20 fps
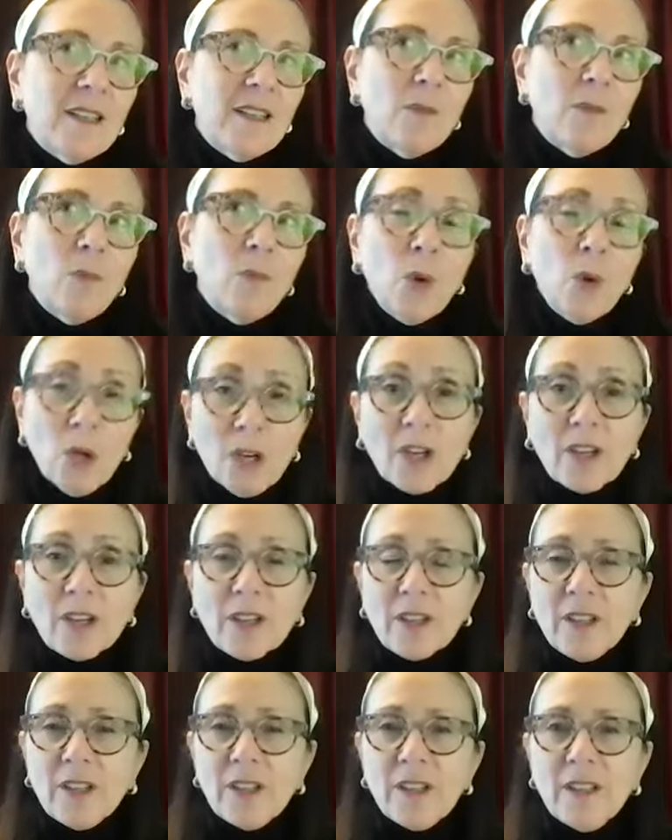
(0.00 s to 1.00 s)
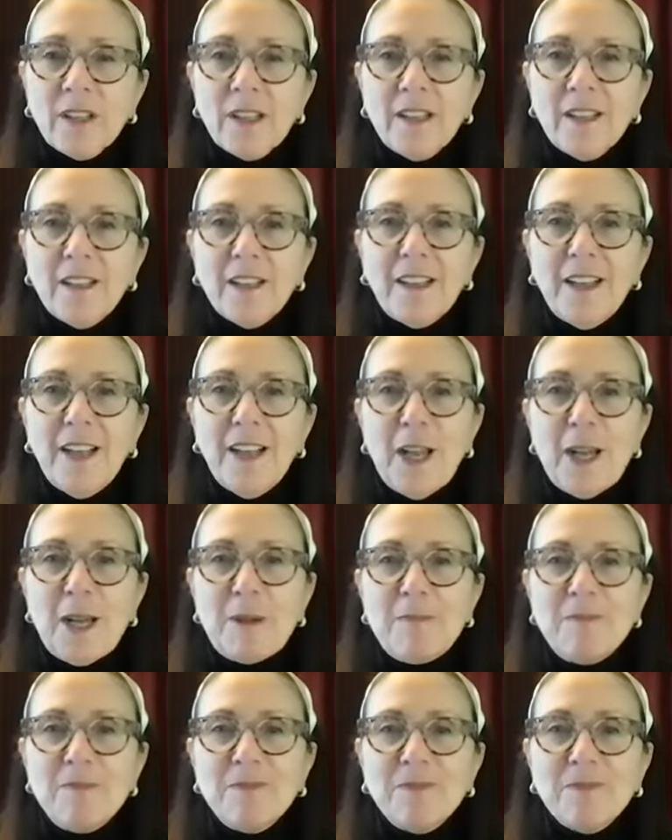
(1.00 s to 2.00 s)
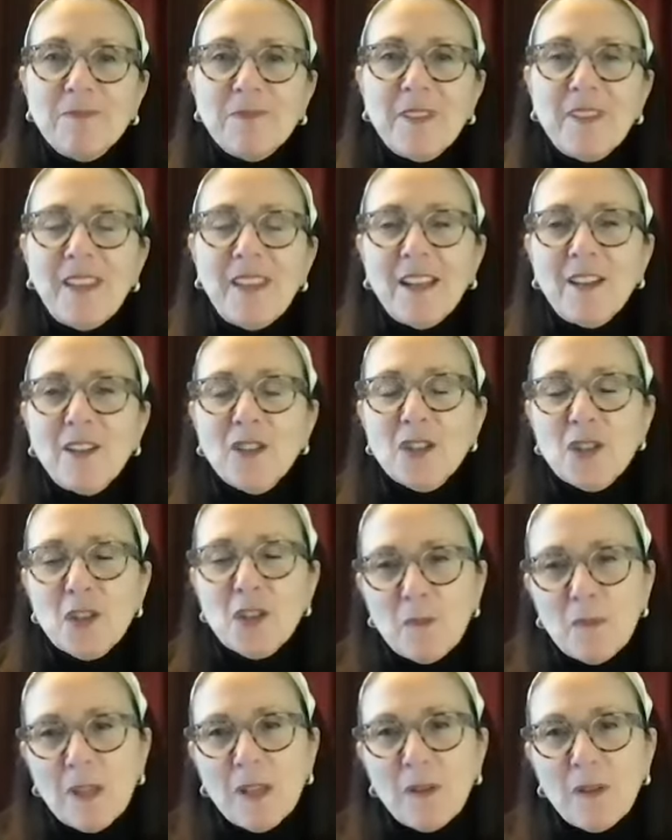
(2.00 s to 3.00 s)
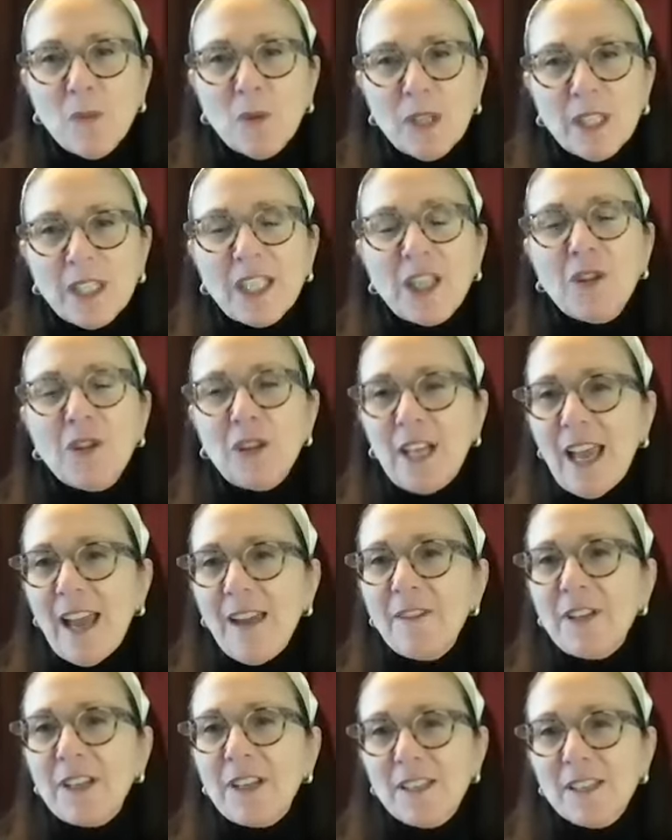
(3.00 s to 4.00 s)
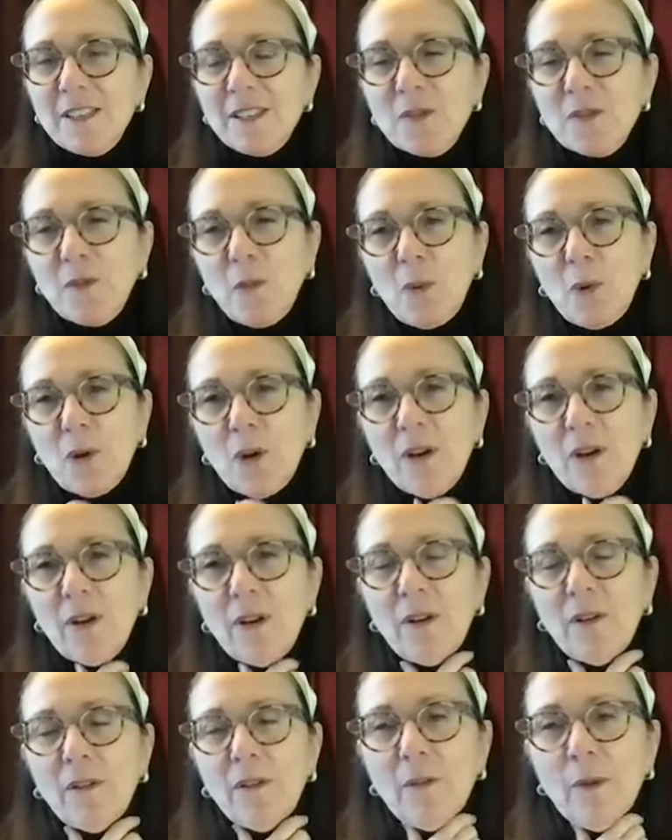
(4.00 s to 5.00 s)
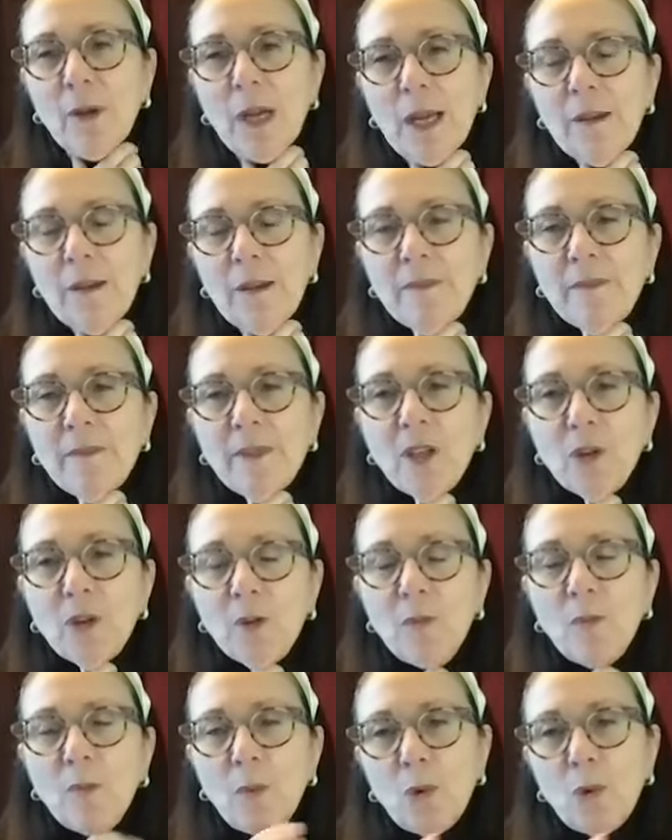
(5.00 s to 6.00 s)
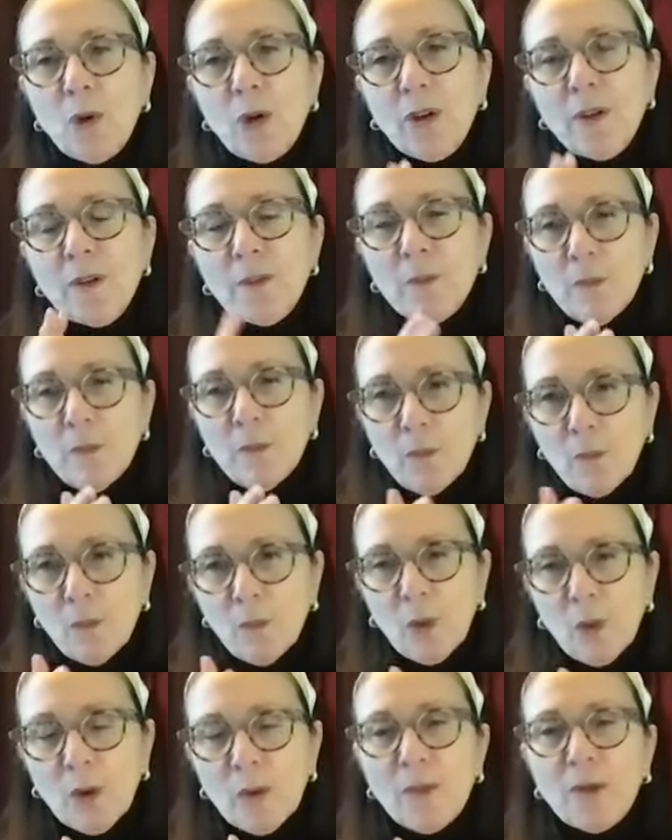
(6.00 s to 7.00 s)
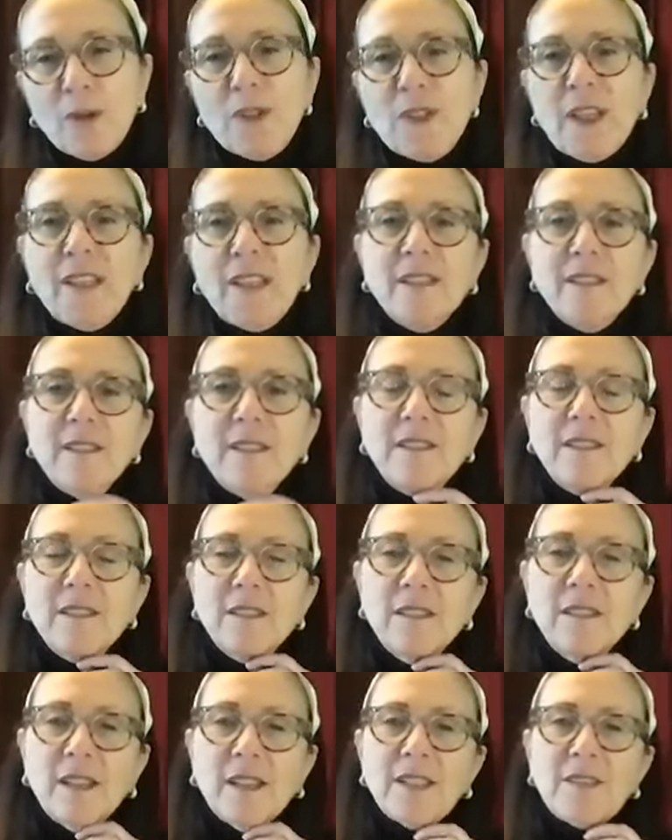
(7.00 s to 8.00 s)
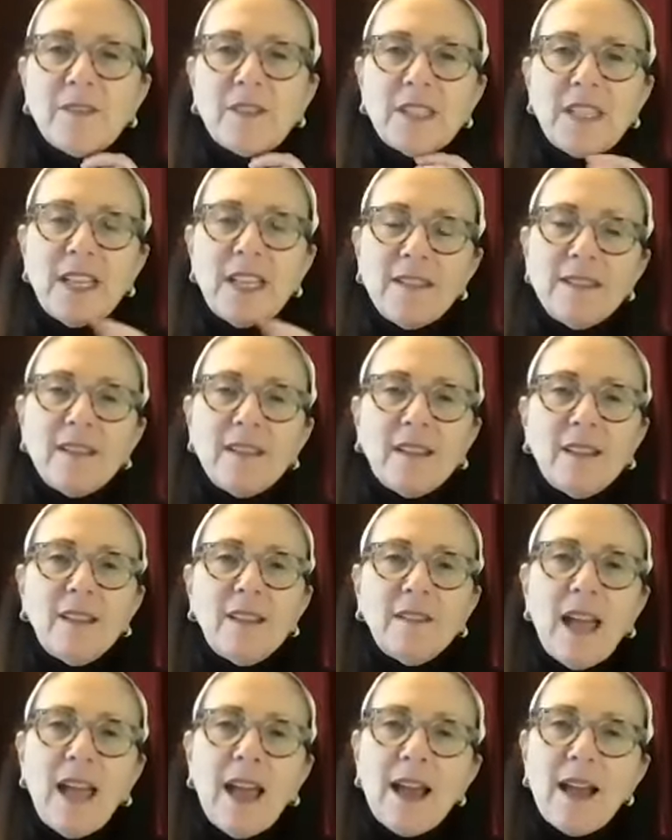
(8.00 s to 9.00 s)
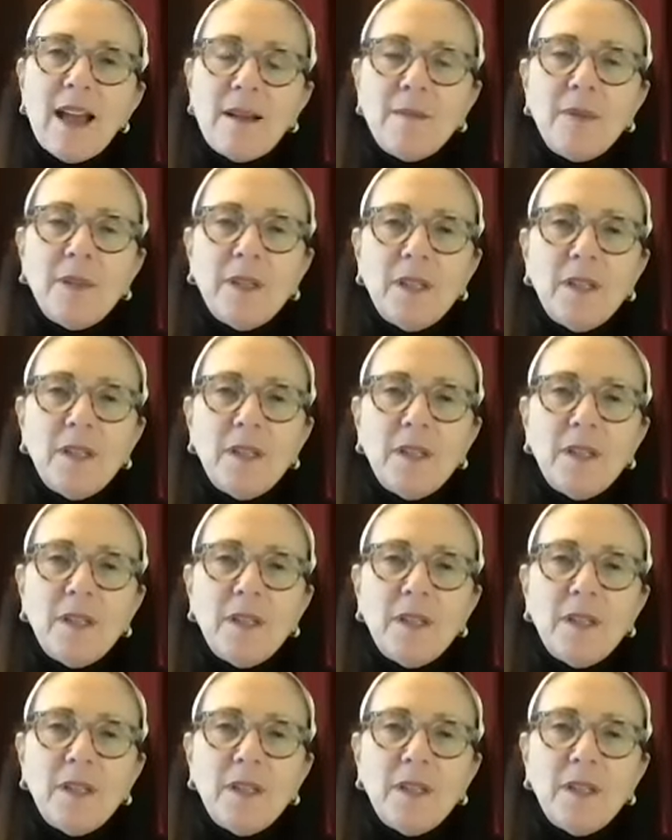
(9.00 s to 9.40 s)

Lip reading: work that should be really good evidence for more precise scientific testing in the lab.